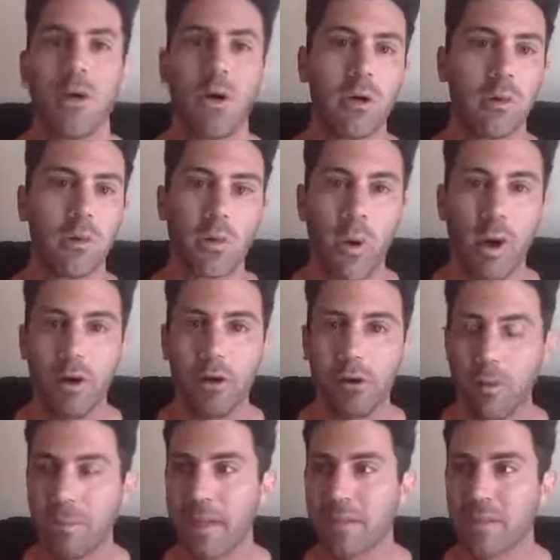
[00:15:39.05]
or require you
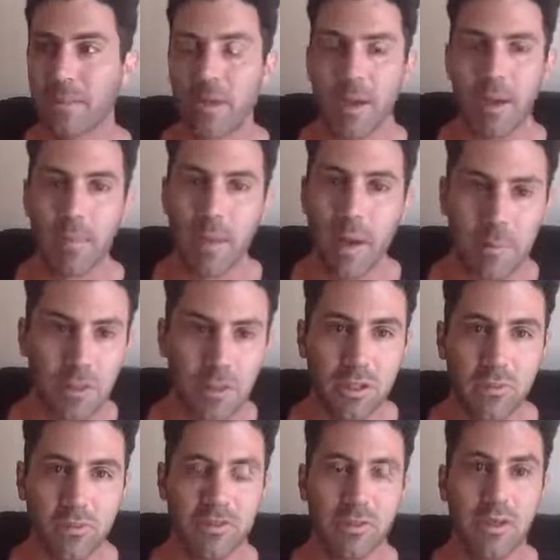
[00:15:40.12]
to pay some kind of
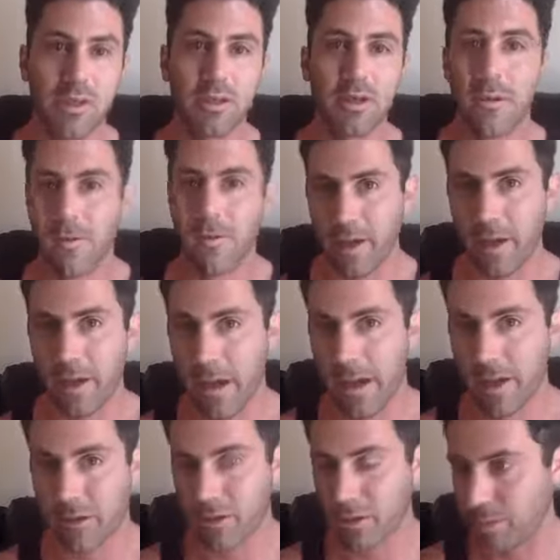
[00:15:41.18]
membership fee and
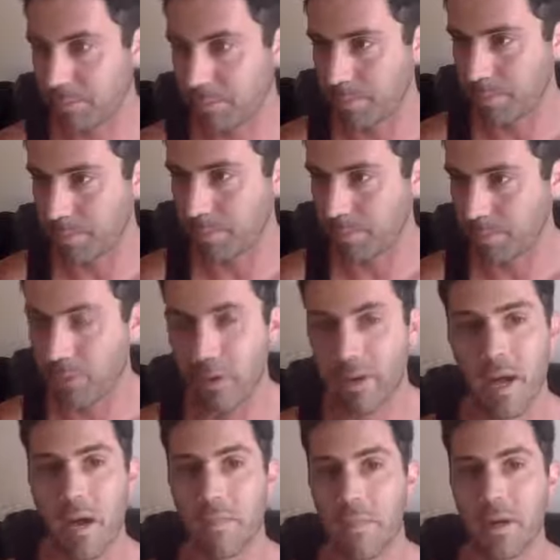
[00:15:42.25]
actually
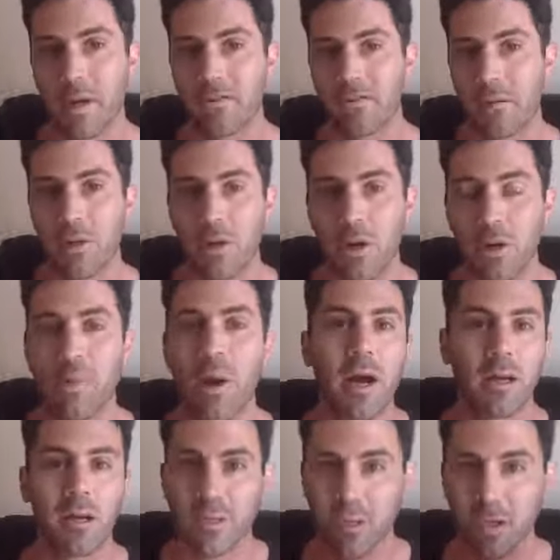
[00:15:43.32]
fork out money from your own
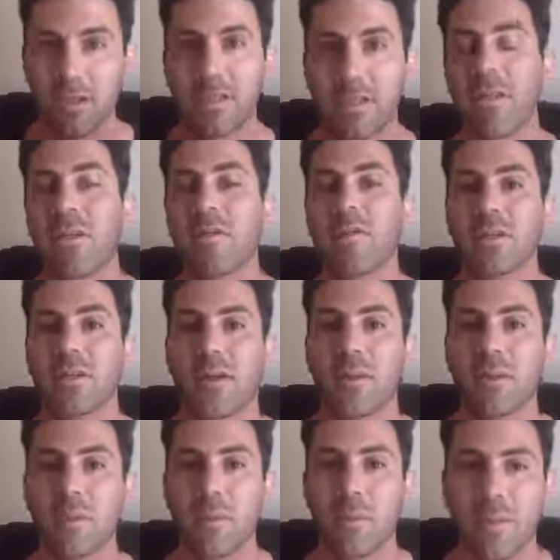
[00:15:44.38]
pocket just to even
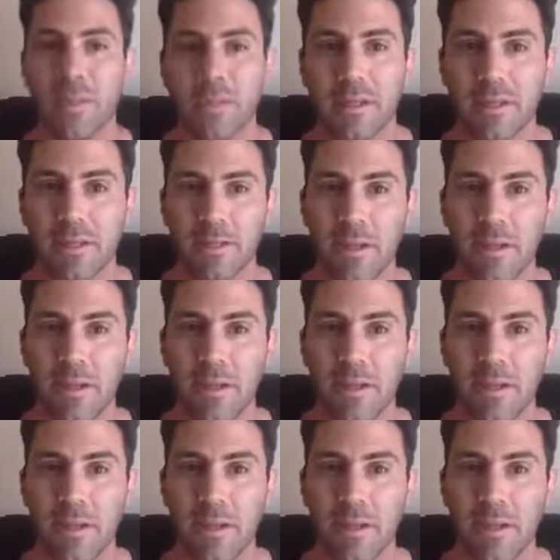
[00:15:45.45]
start doing the business.